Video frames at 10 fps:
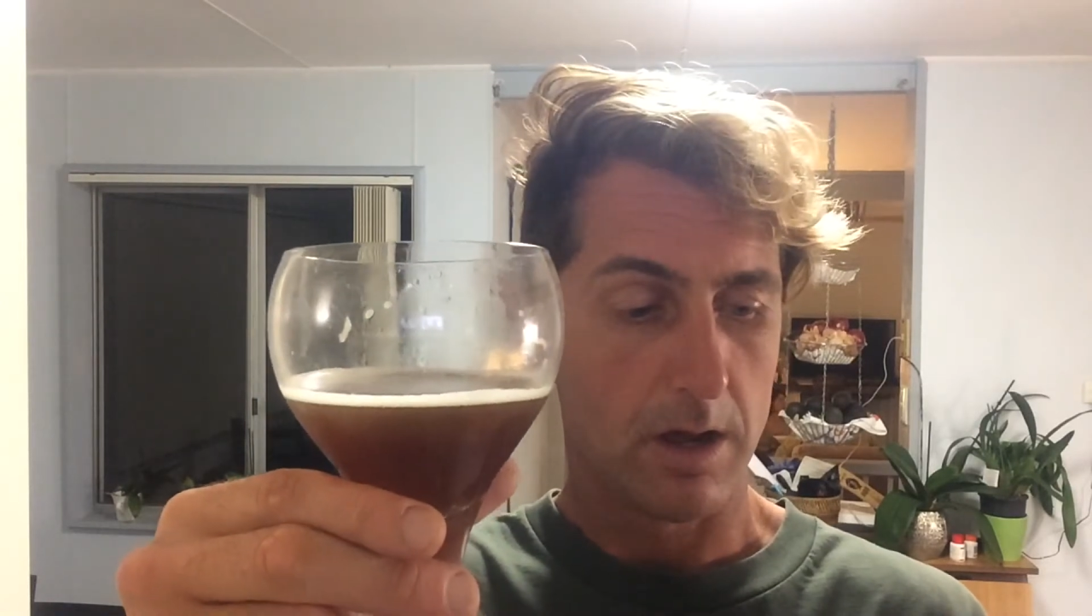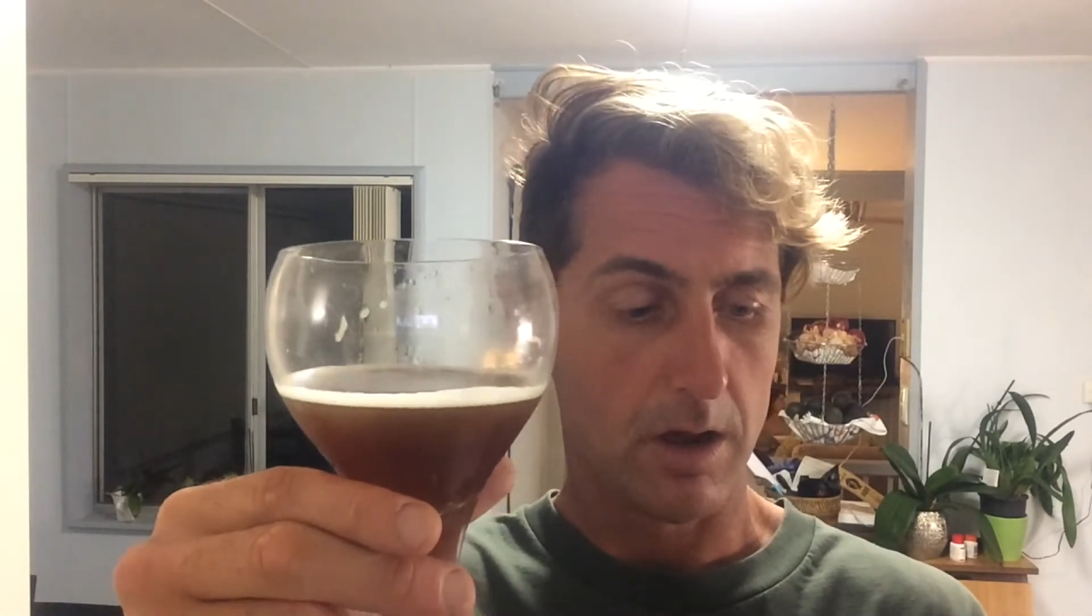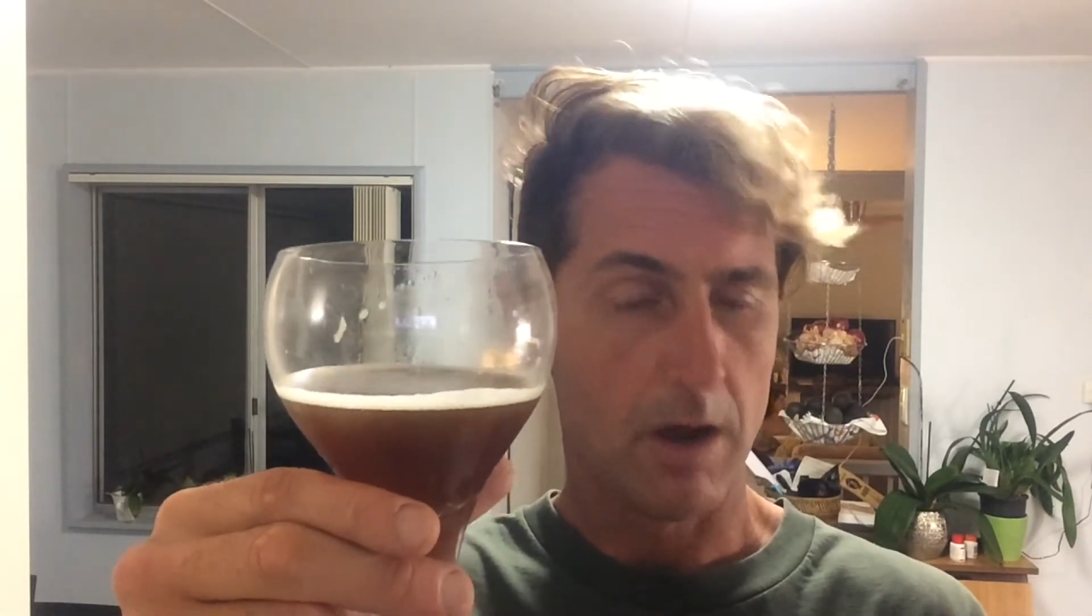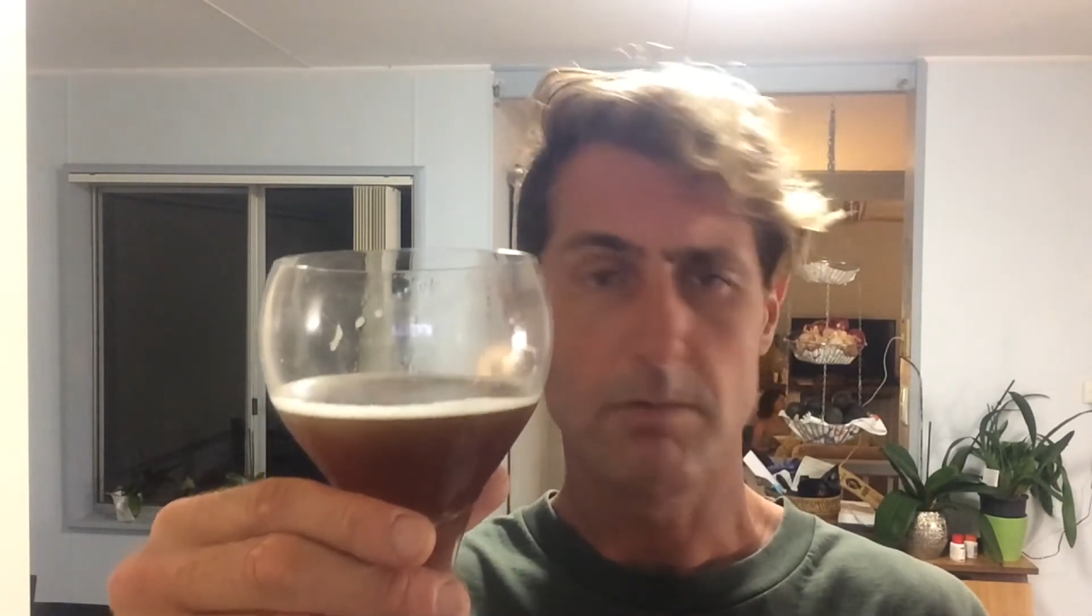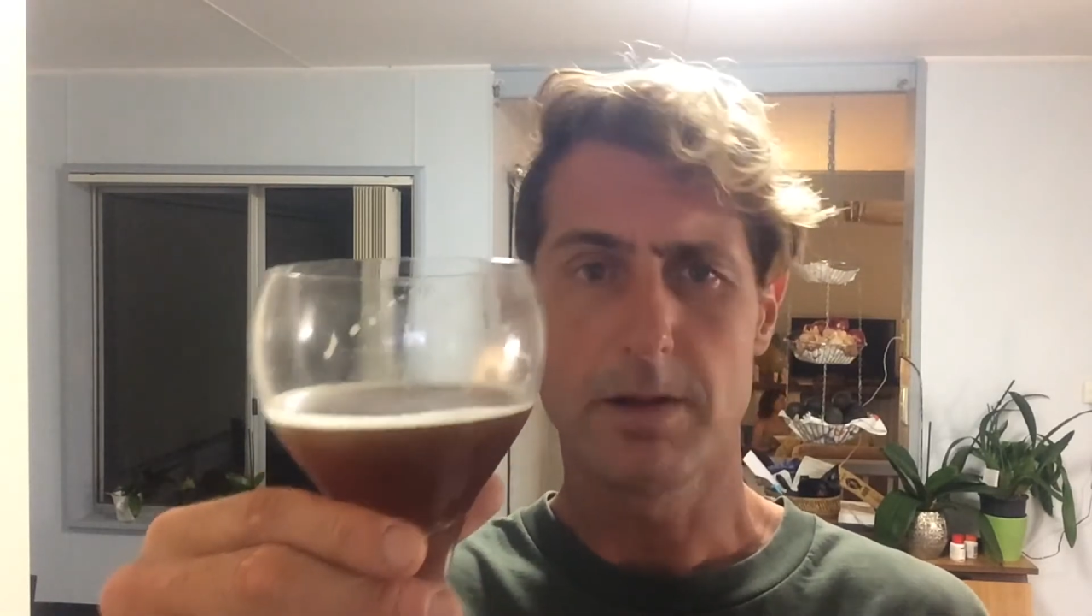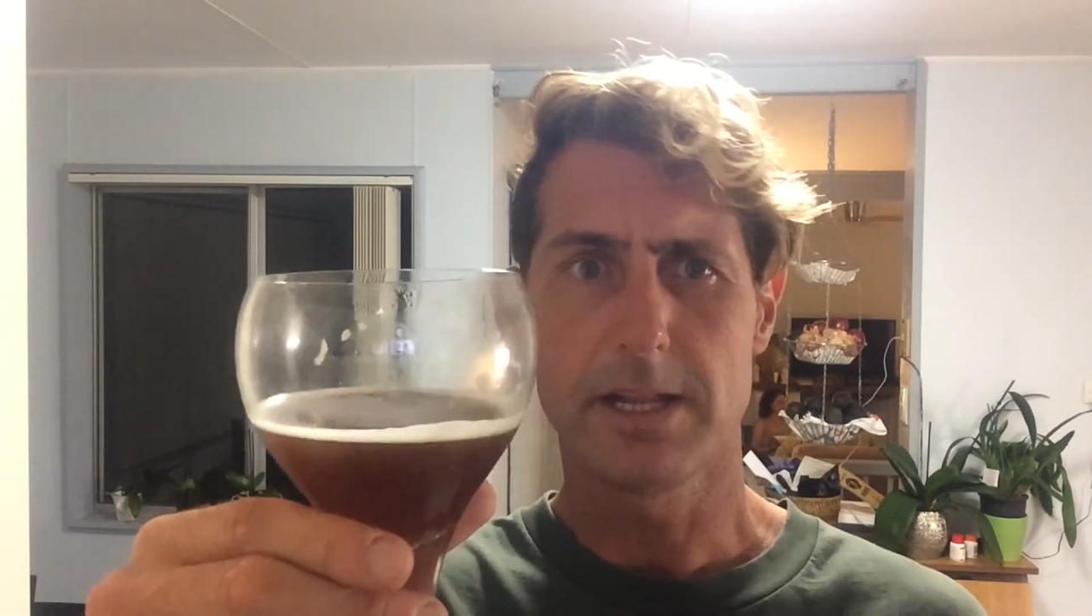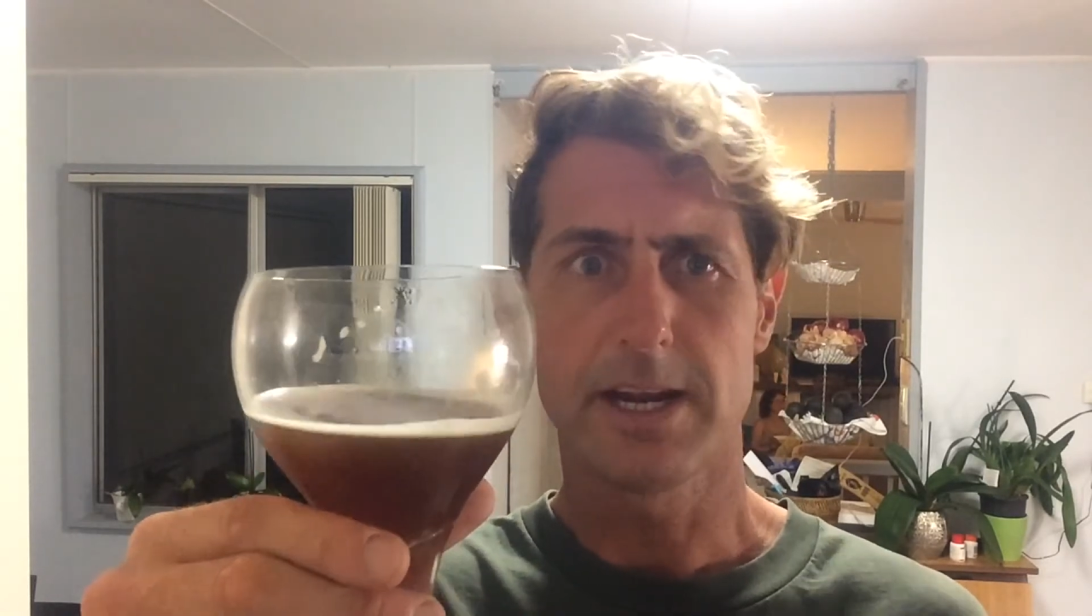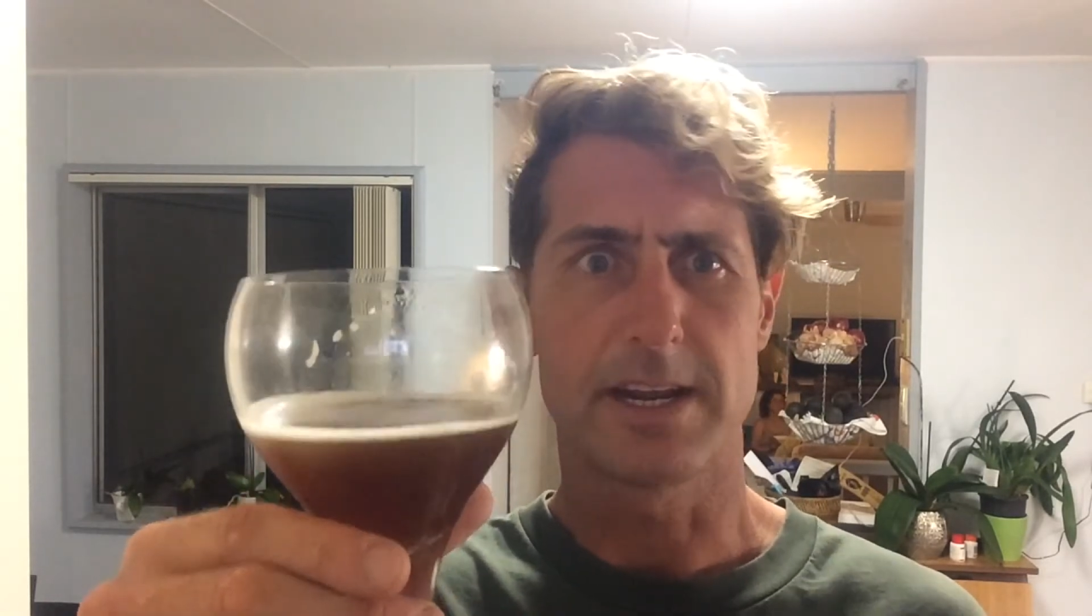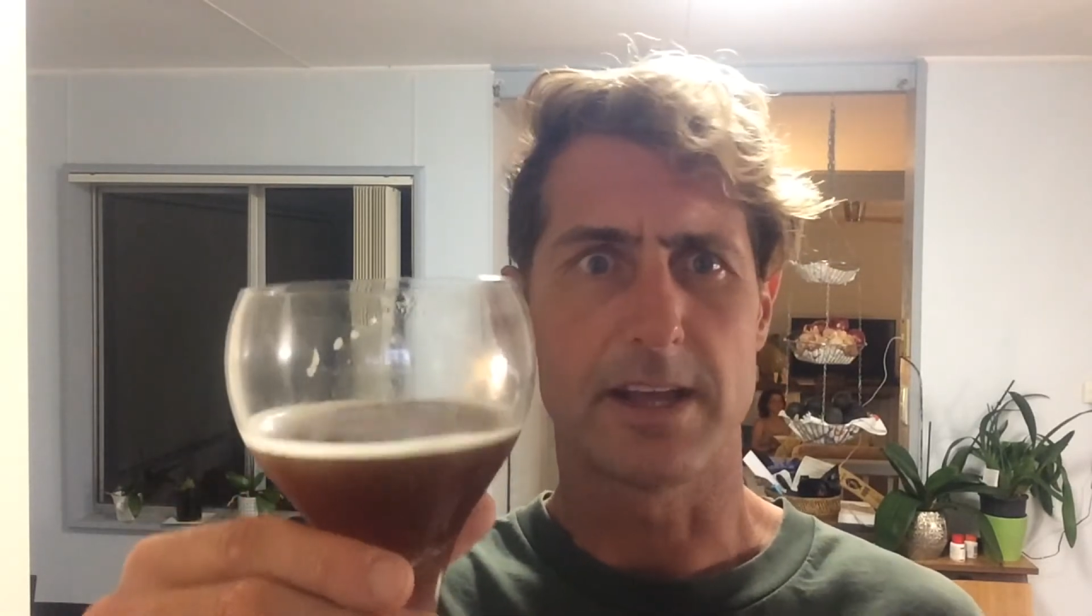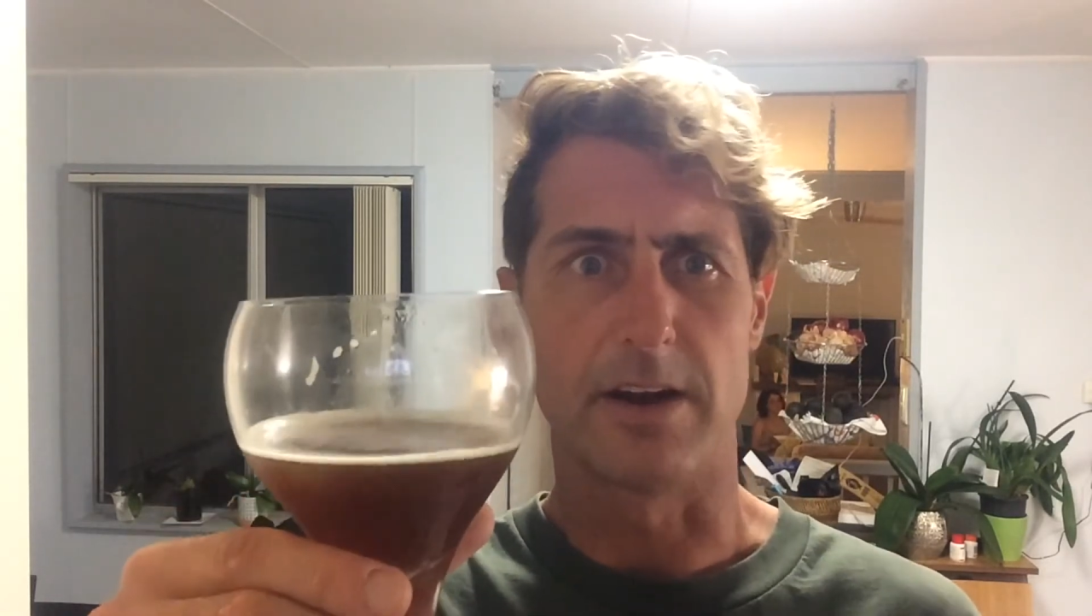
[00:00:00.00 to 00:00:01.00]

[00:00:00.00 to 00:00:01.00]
I really need to